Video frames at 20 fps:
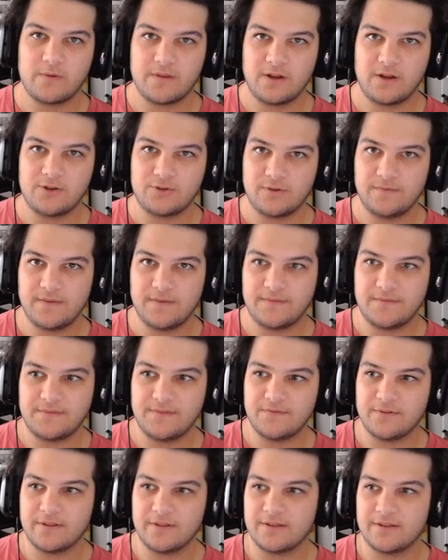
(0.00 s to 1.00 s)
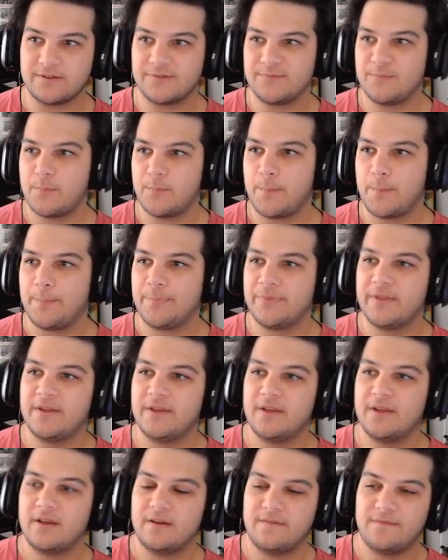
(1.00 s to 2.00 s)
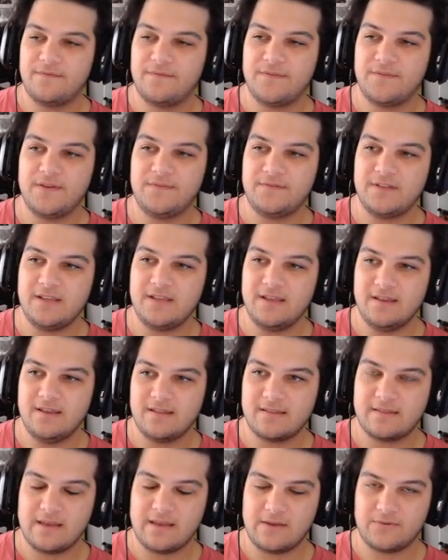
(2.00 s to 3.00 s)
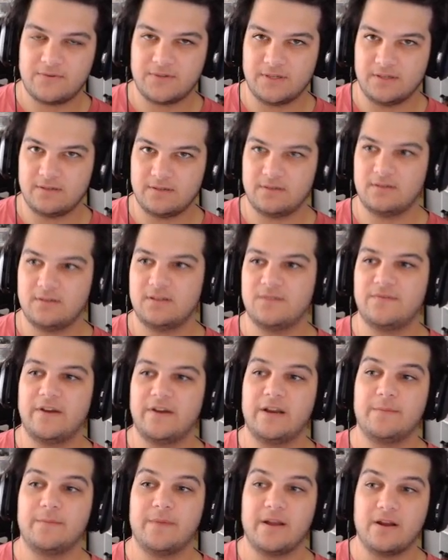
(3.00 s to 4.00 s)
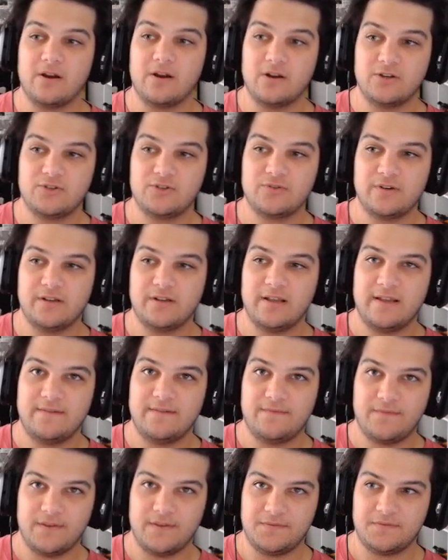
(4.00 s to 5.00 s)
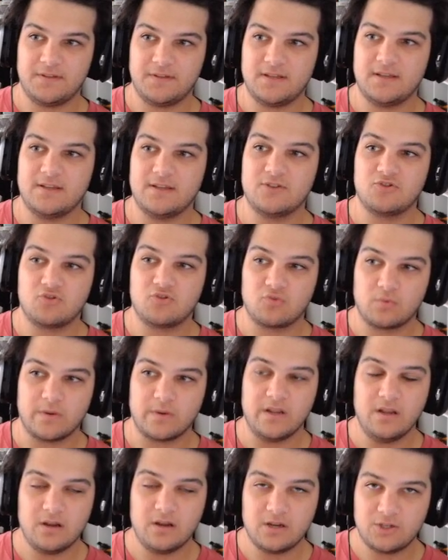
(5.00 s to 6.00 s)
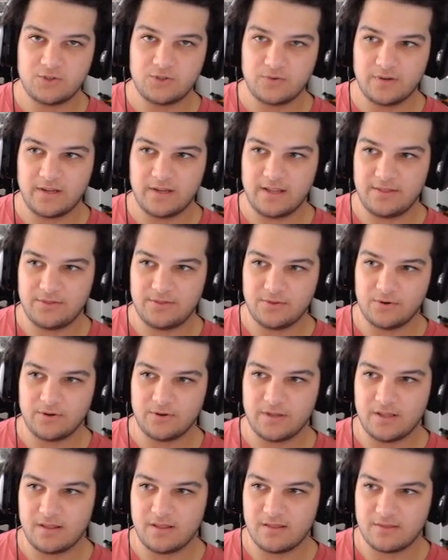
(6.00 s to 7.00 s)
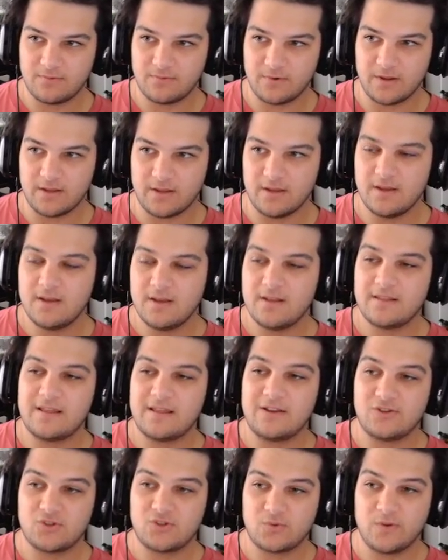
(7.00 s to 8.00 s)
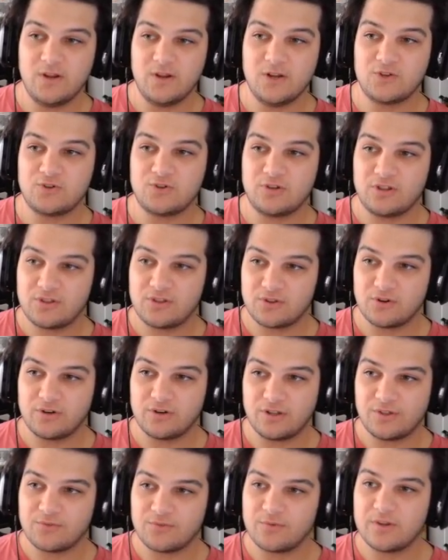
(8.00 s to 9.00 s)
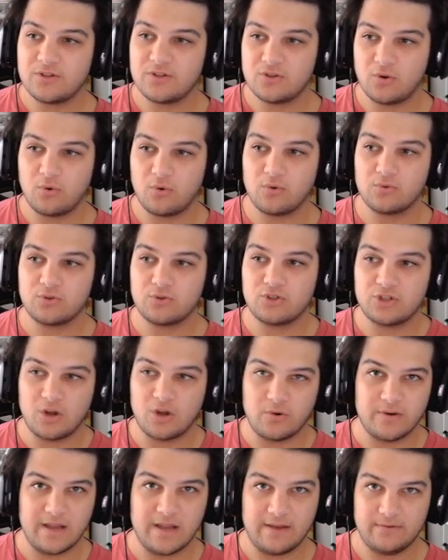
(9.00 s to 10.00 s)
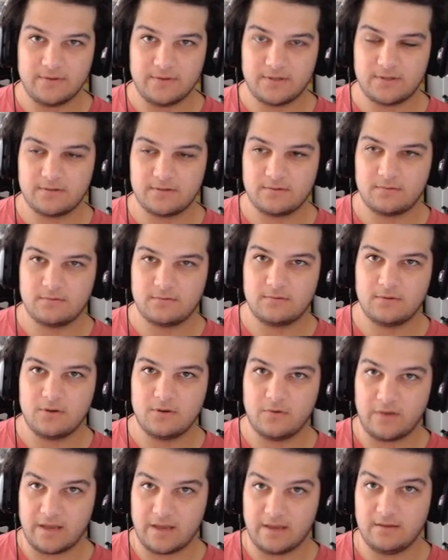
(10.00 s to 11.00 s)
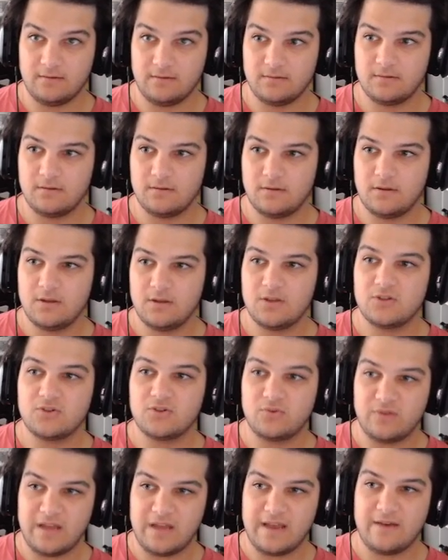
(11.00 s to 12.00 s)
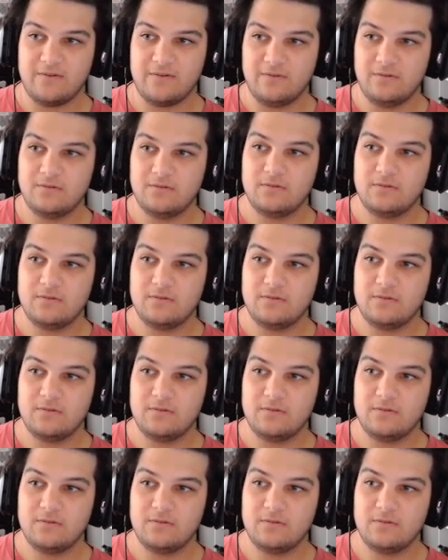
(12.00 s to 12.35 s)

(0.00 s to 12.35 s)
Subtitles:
150 for this. 50,000 divided by 150 is 333. That is 333 total showdowns. Okay? So now,